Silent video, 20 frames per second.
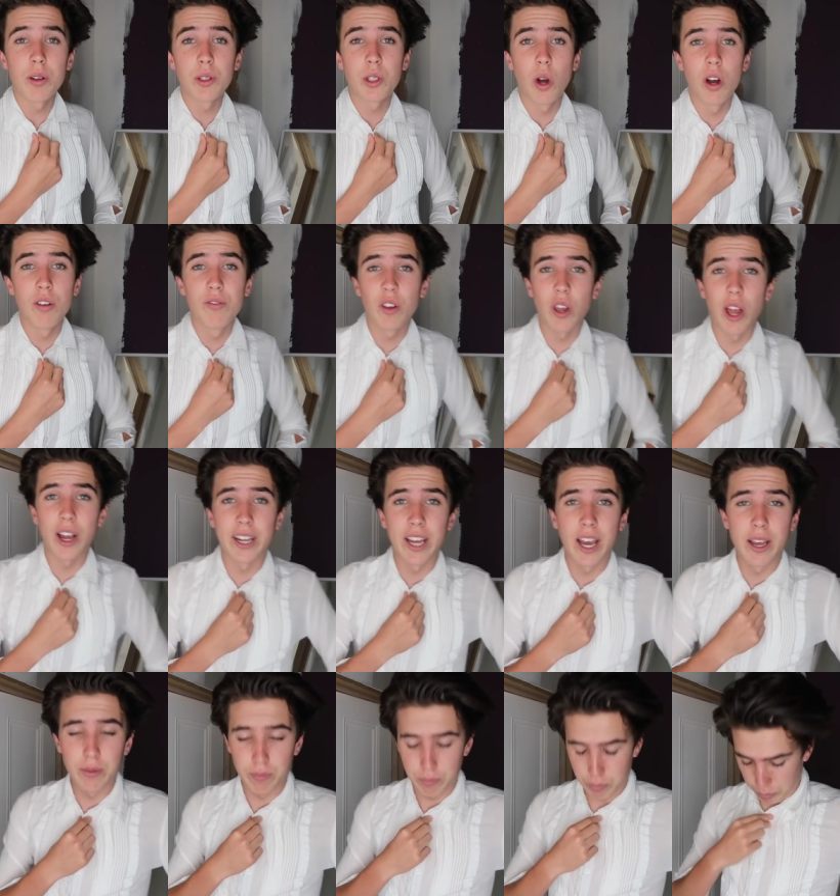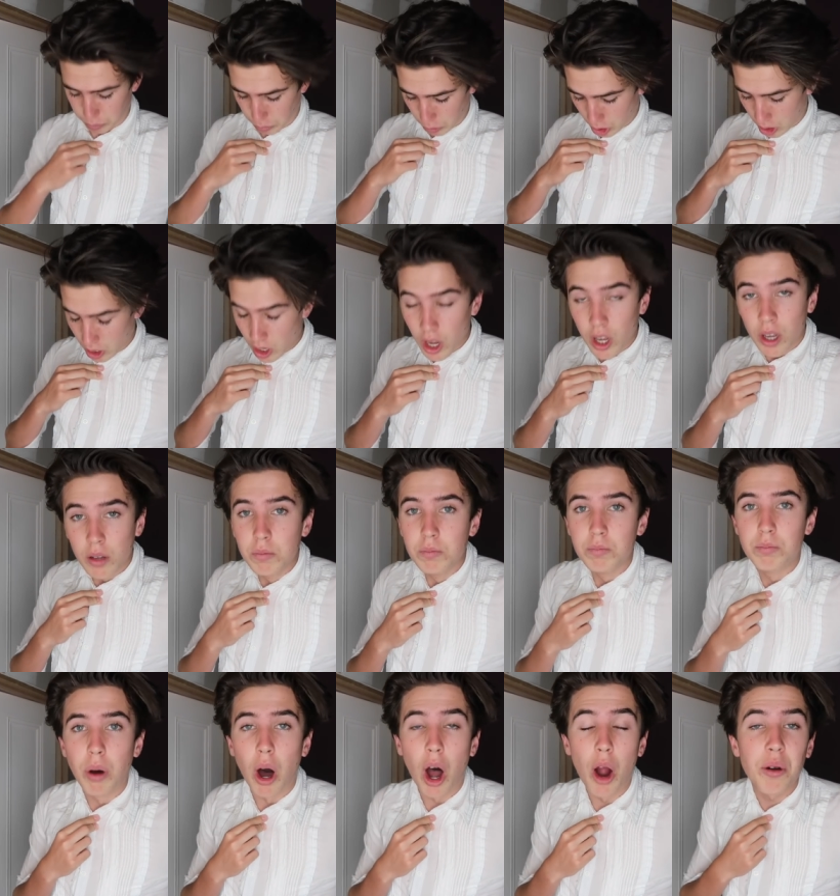if I was going for like a
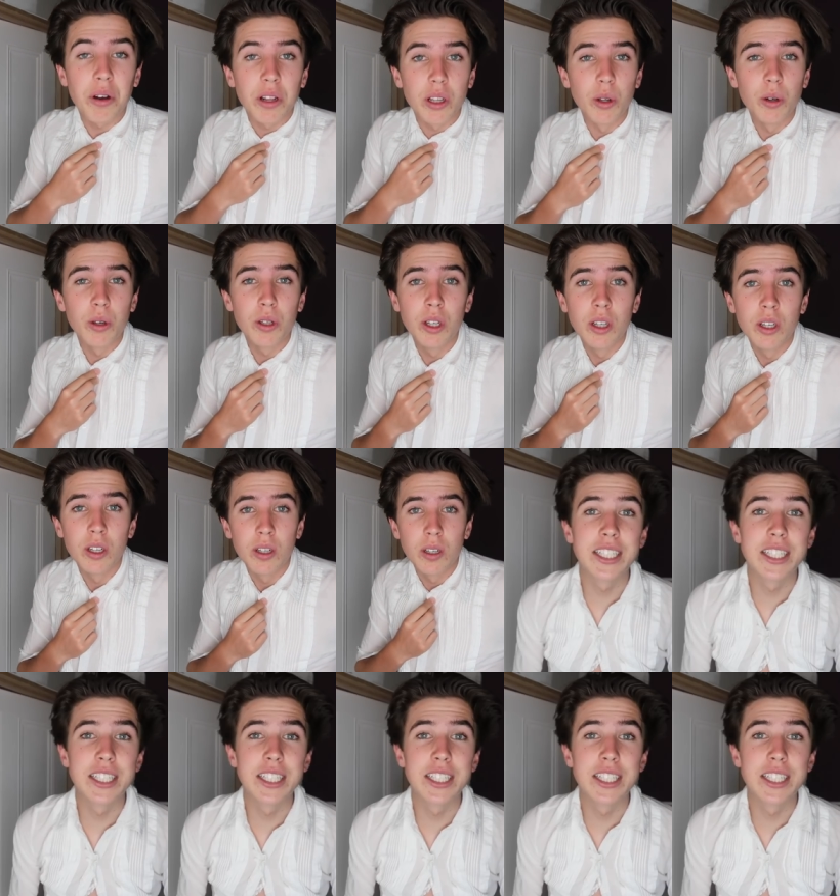pirate look.